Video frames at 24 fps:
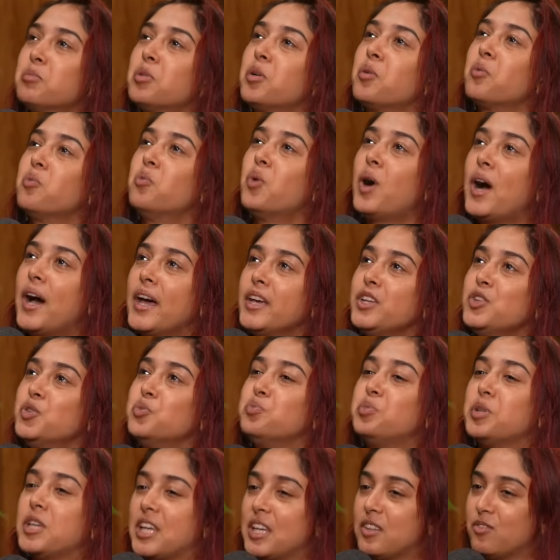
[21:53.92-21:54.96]
about why you
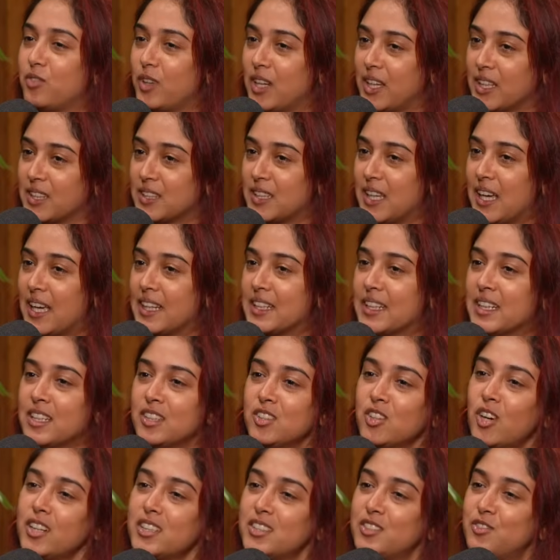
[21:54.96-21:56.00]
behave like that
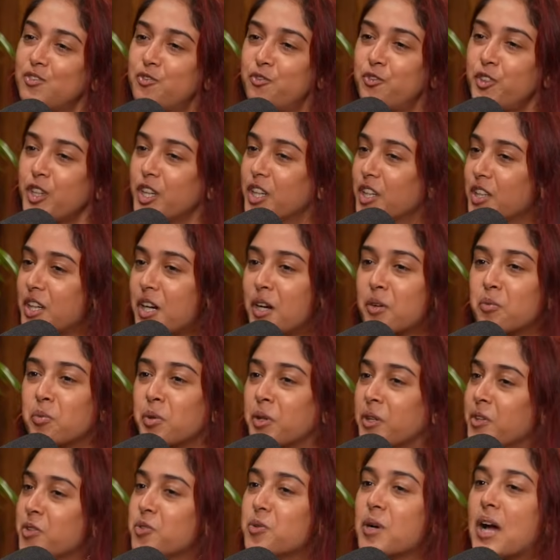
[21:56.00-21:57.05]
and not figure out
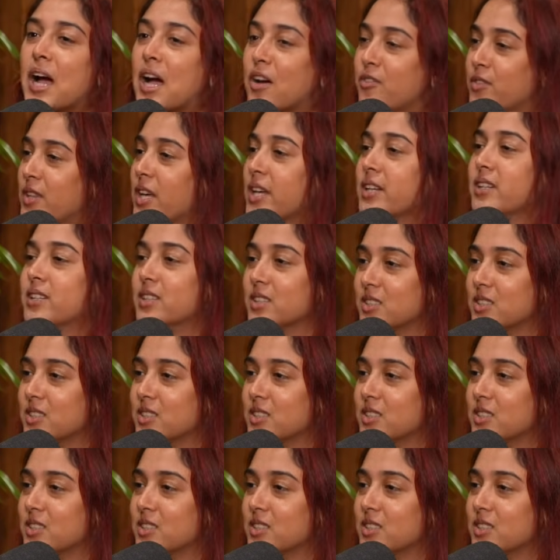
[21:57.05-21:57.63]
whether you have that